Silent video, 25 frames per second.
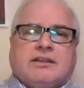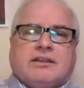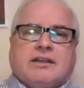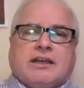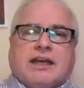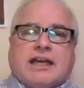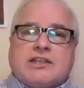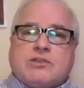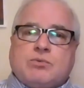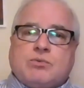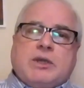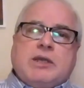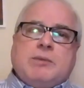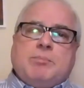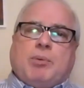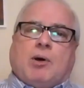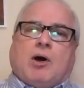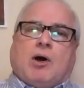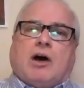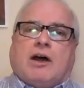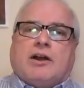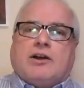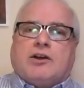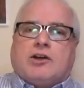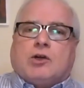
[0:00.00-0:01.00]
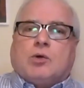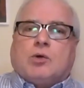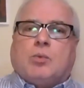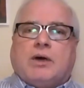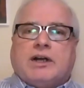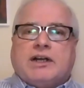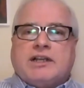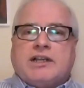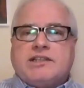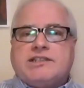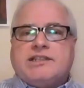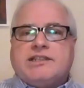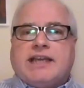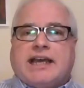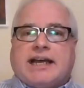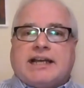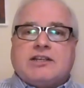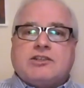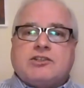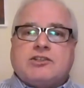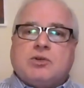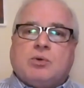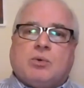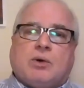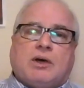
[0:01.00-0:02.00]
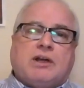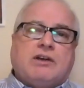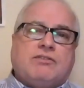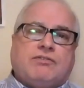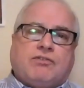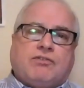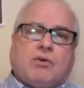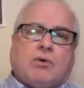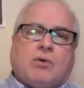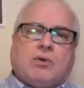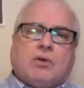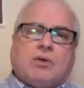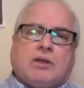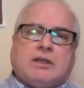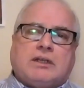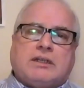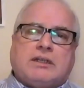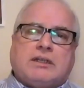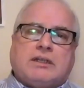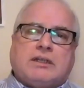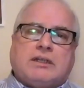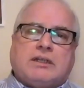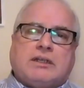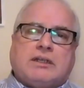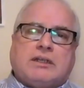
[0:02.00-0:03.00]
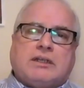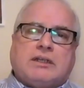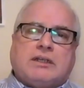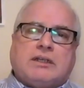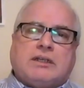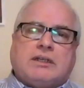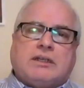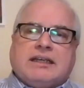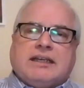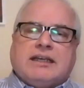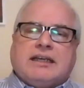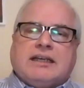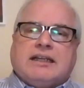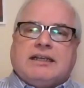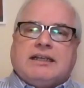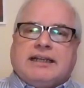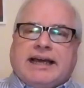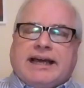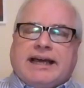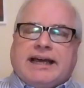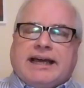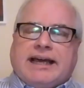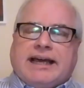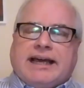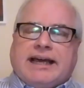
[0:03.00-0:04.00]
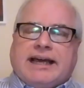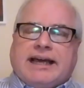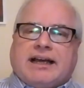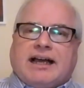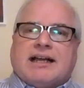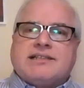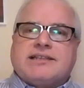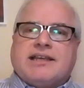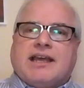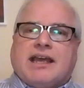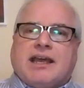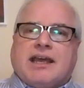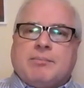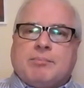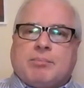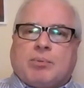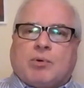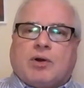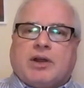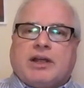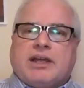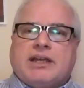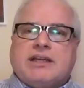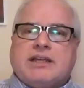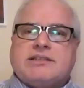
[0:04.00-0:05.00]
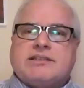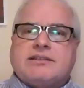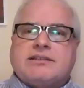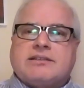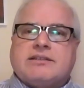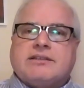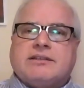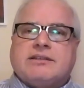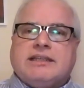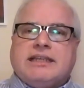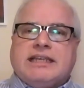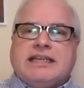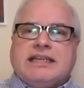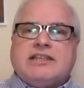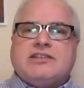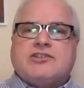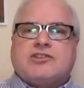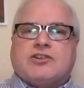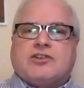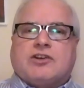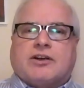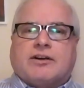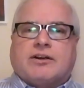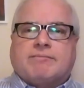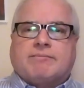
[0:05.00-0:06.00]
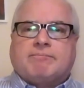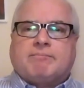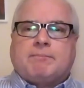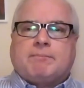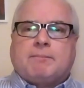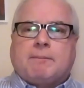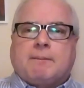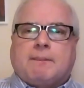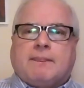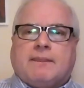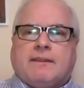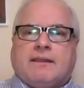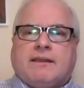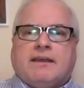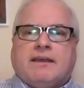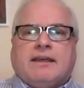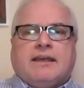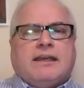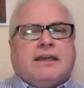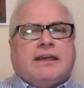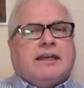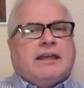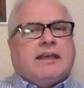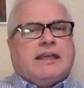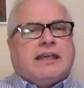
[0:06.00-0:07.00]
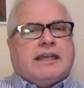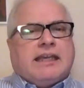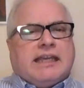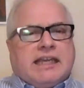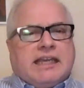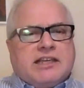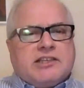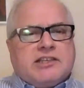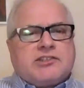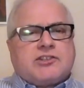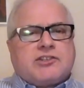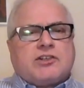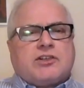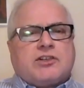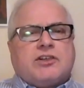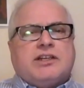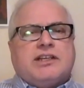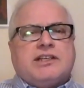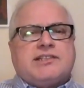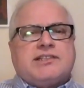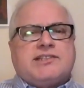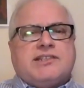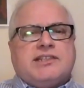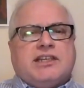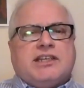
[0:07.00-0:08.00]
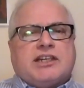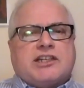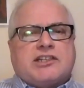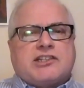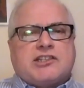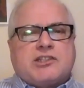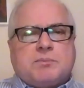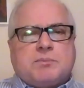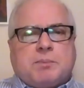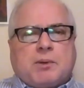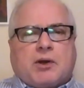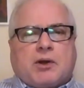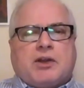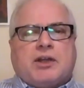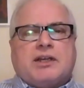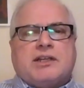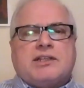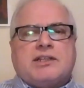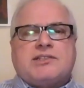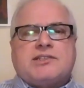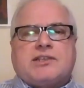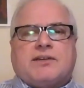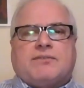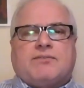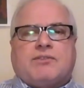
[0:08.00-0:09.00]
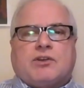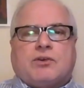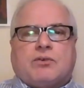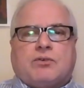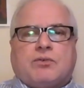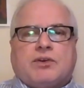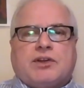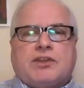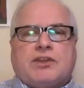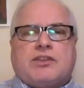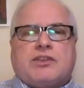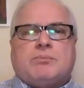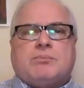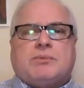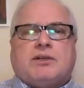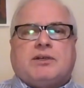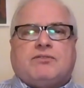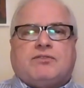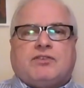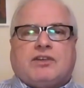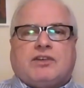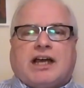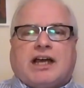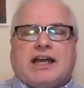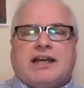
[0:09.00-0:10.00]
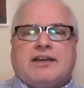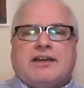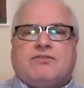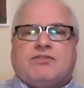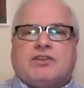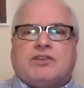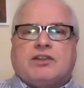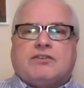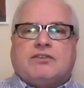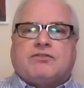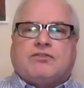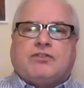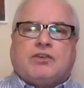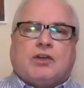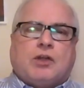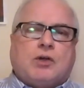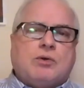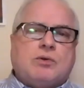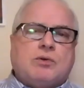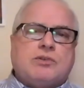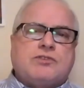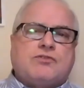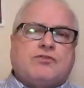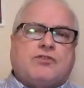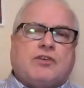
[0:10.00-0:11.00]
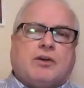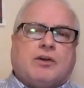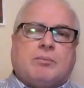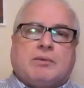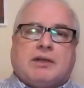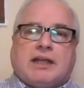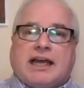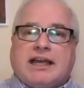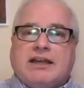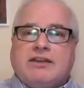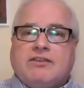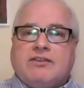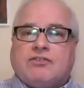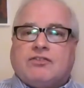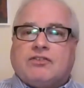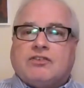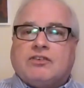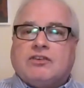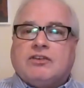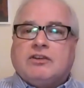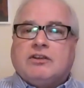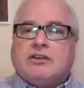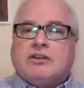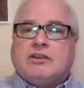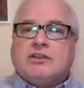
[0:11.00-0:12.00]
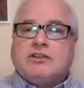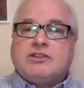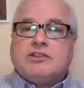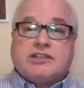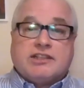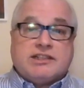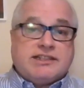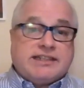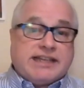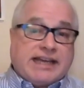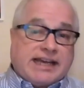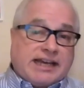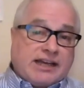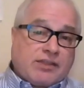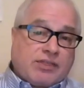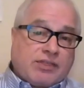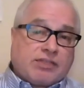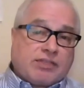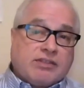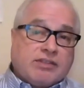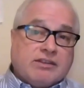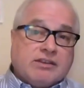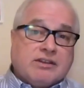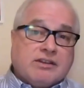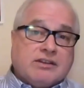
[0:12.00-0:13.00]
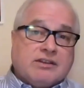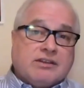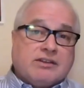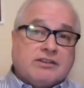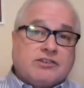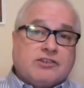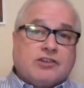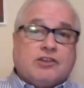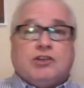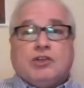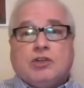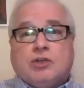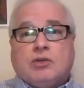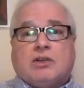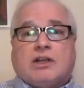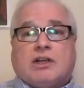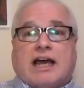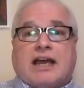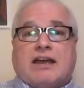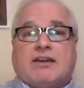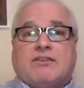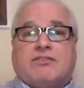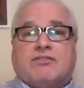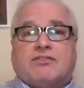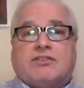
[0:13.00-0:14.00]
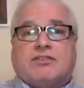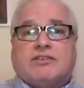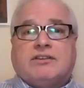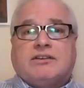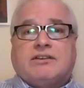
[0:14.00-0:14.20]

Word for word: As we ponder what is yet to unfold, let us embrace Easter. Easter is the experience of the rhythm of life that flows from life to death to new life.